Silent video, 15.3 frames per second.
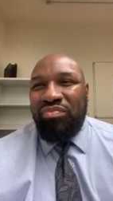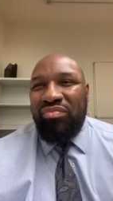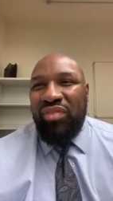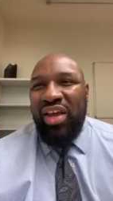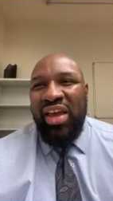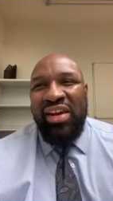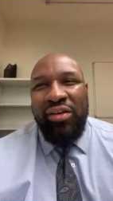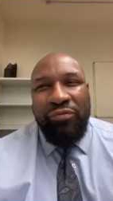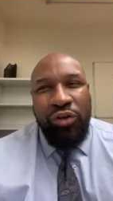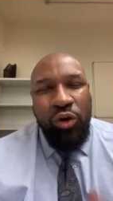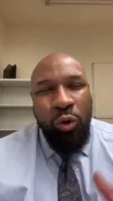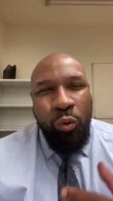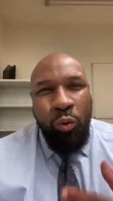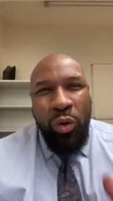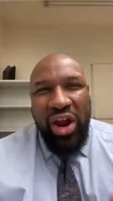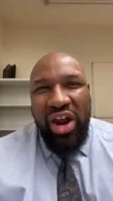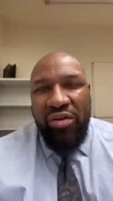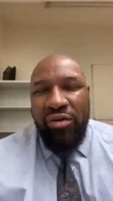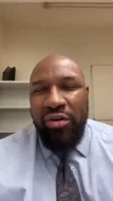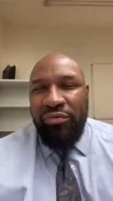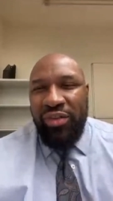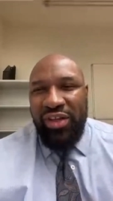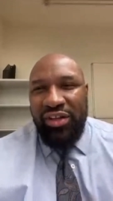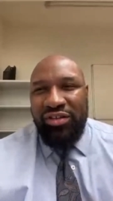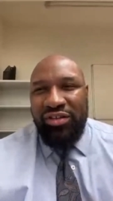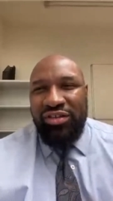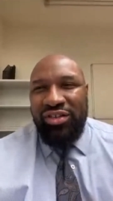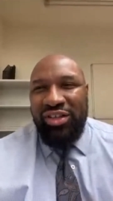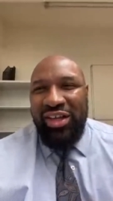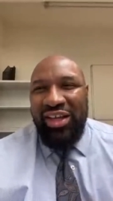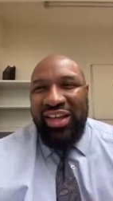and if you're aware of
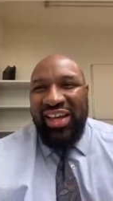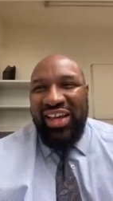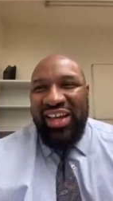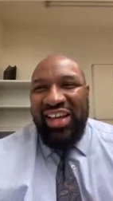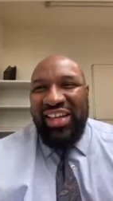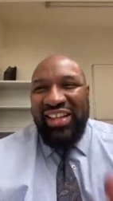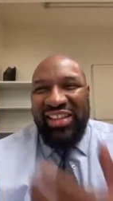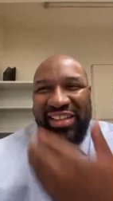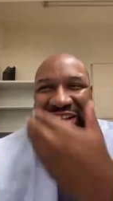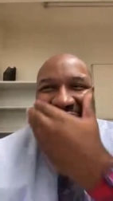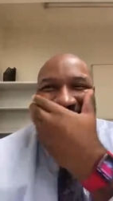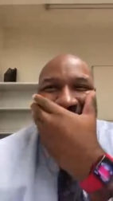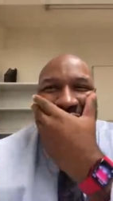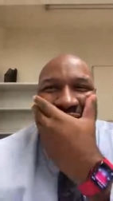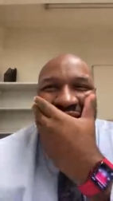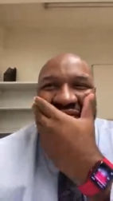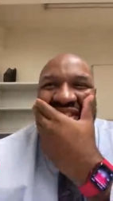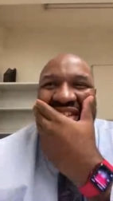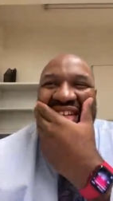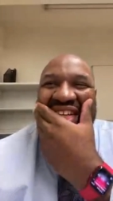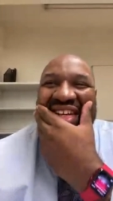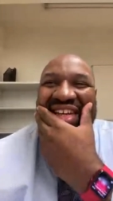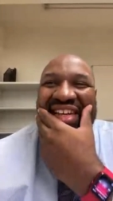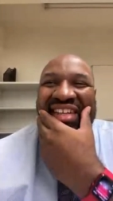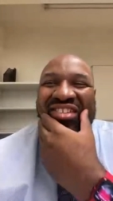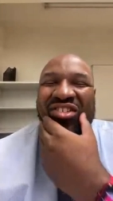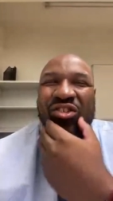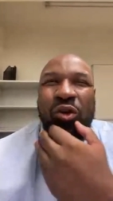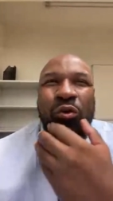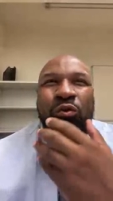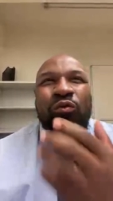this, then it's
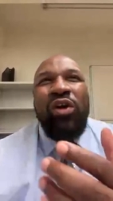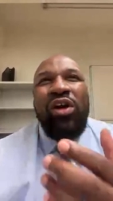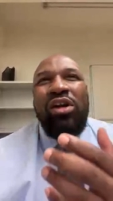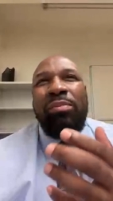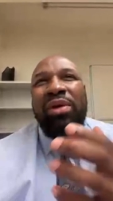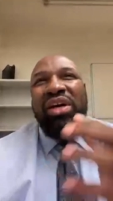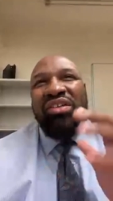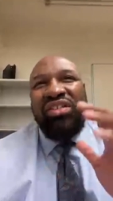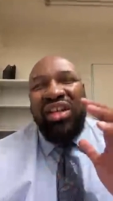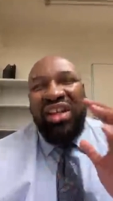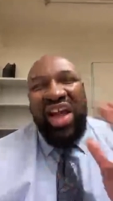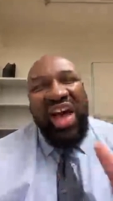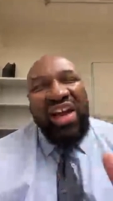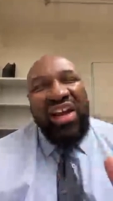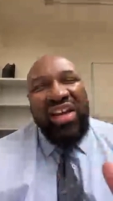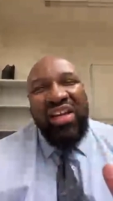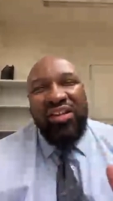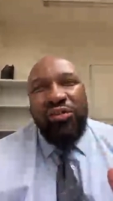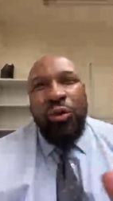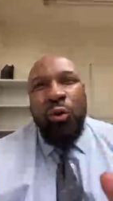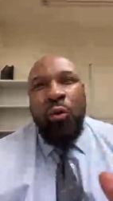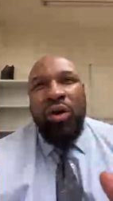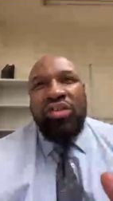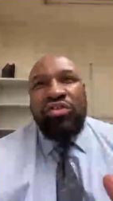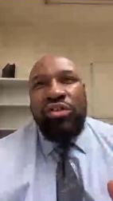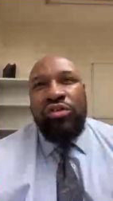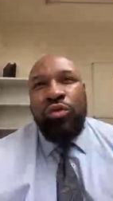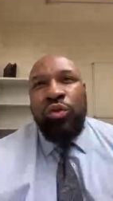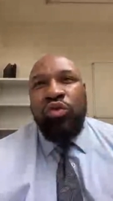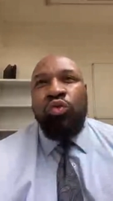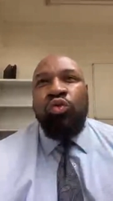so funny because a lot of his
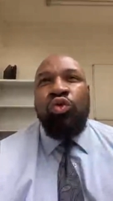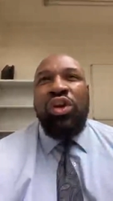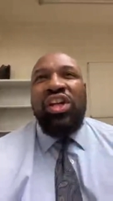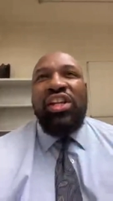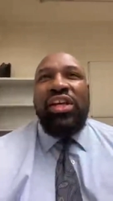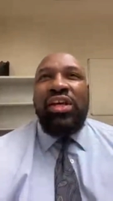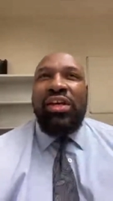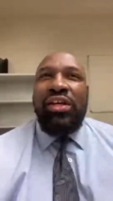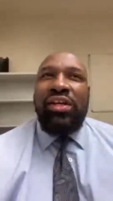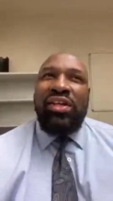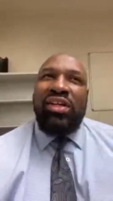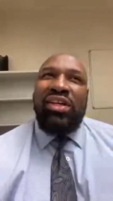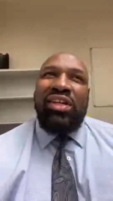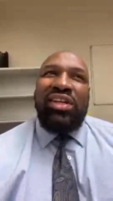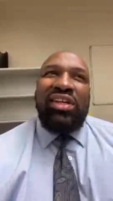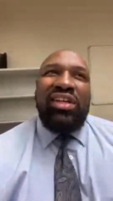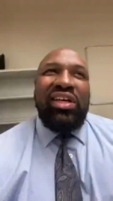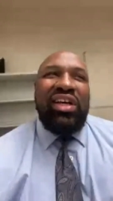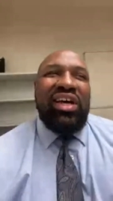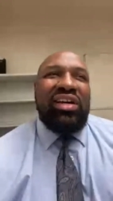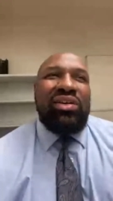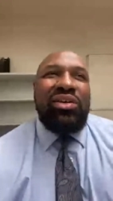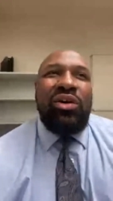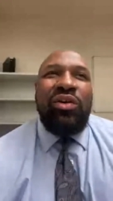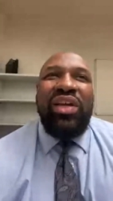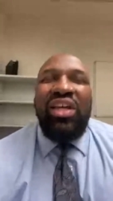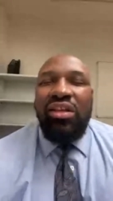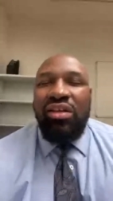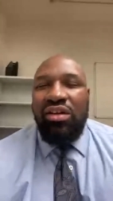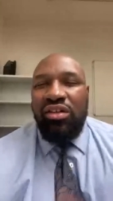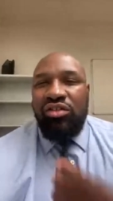questions was really, I don't know,
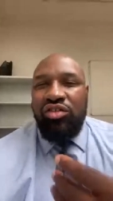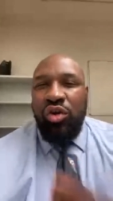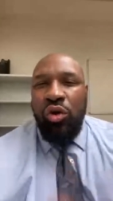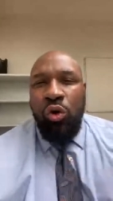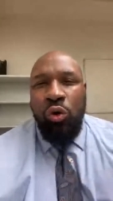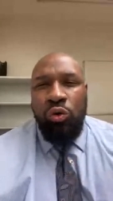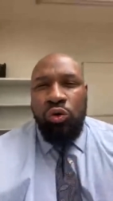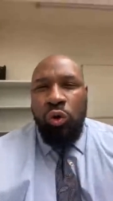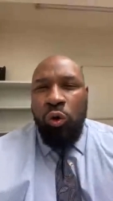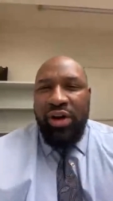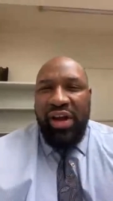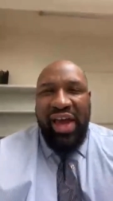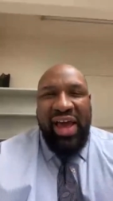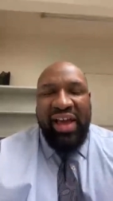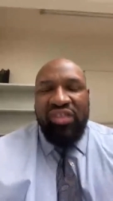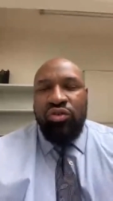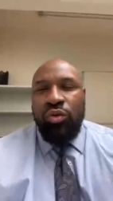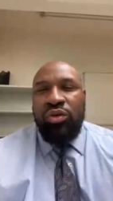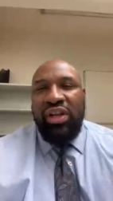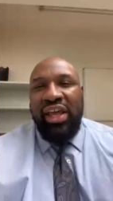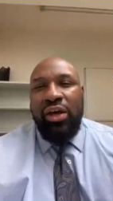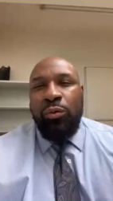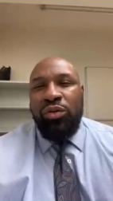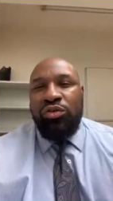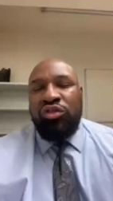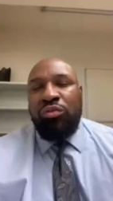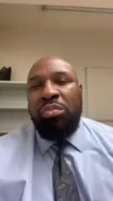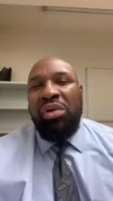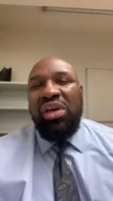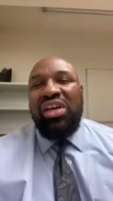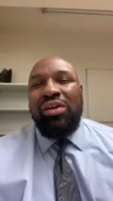either the tone or the actual language was
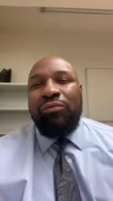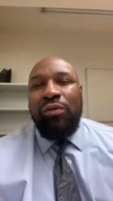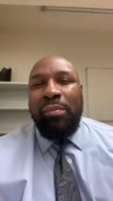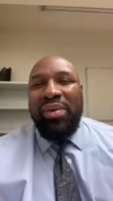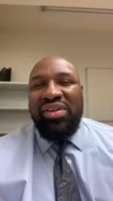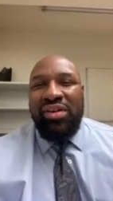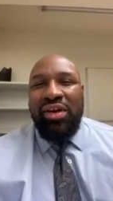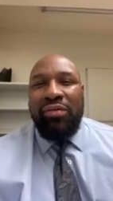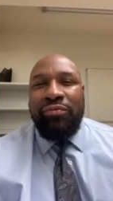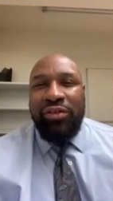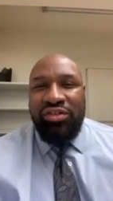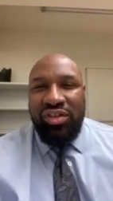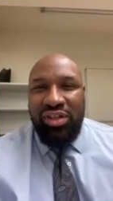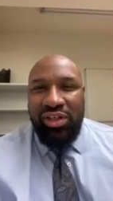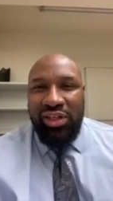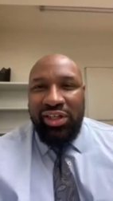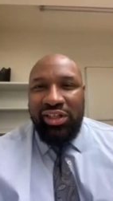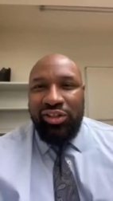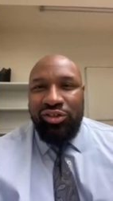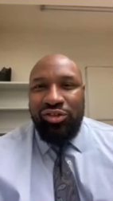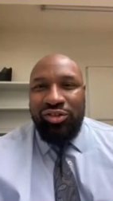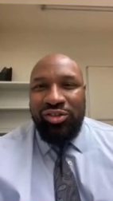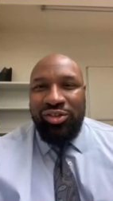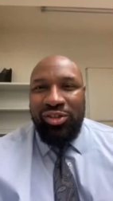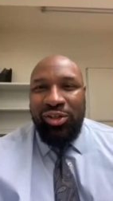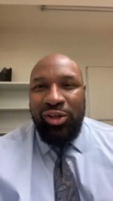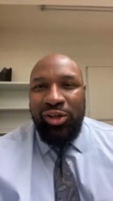speaking from a deficit lens